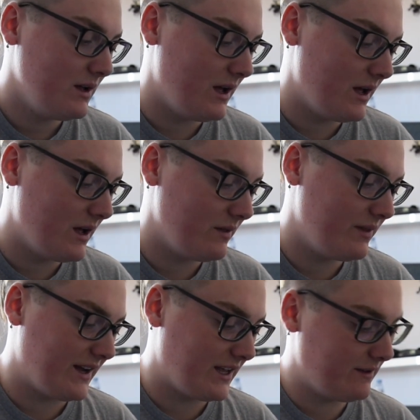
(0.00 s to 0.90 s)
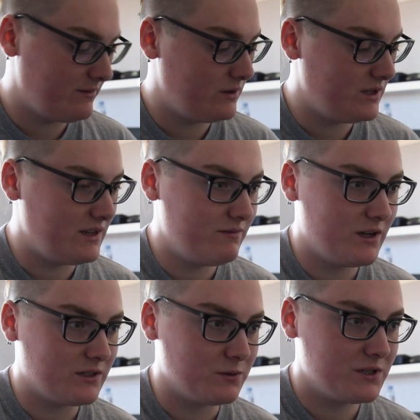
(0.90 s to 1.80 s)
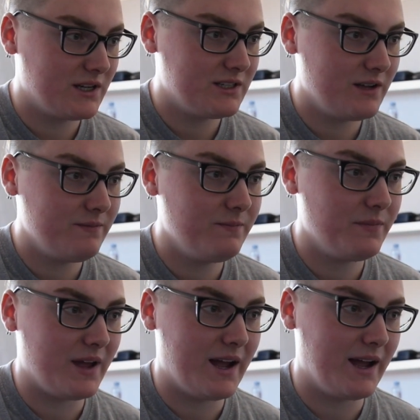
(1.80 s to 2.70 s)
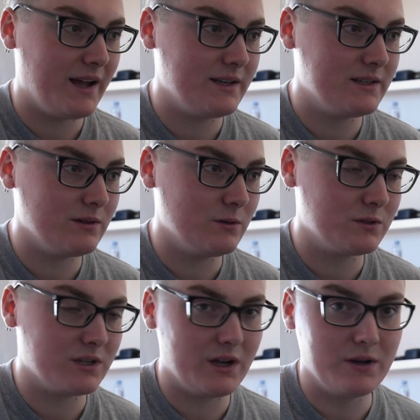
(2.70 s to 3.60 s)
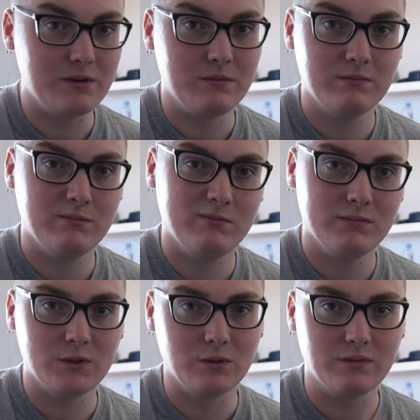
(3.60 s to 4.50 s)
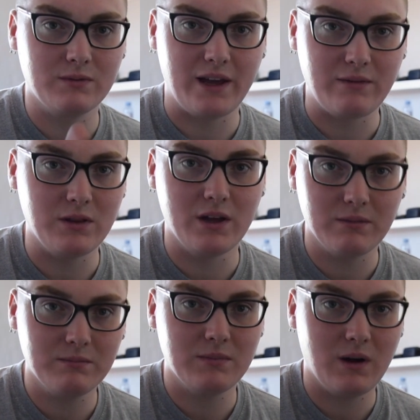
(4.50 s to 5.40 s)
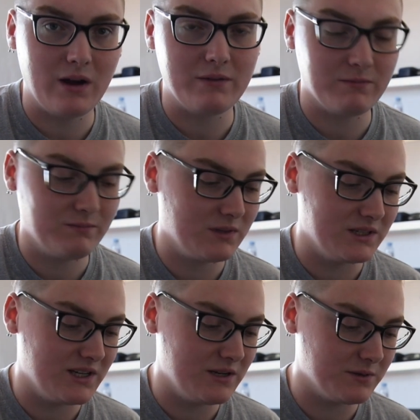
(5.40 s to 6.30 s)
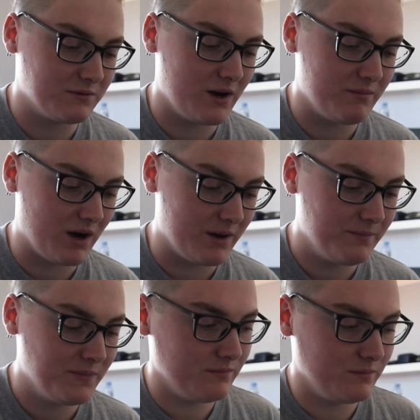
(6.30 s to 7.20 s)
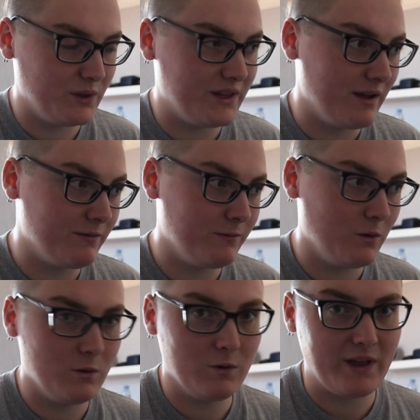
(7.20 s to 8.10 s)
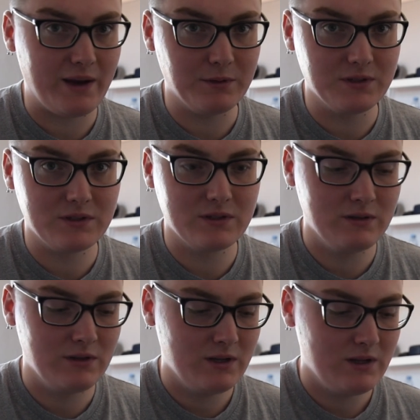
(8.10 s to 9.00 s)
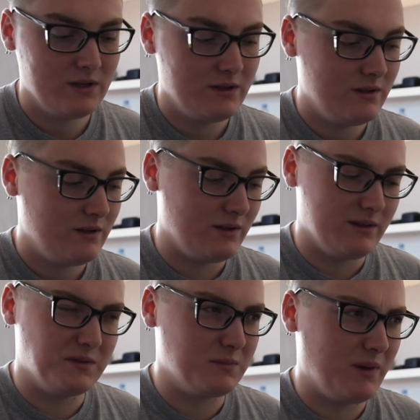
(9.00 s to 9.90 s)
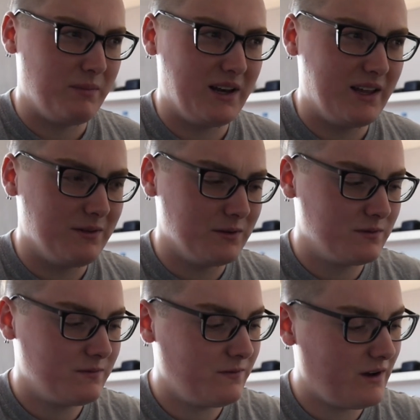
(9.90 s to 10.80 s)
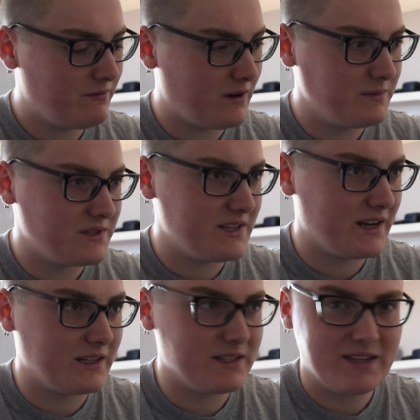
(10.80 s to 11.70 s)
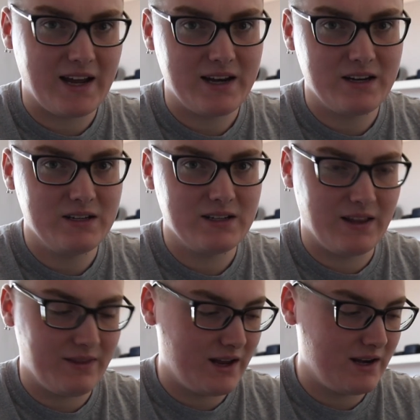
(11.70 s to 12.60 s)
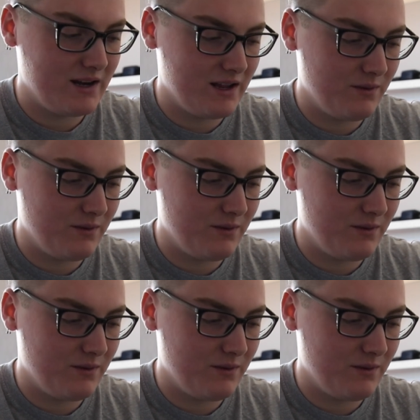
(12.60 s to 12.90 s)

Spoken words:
That gave you the vertical shutter and also sort of gave you the high continuous frame rate. With the F4 I believe it was 5 frames a second standard, and then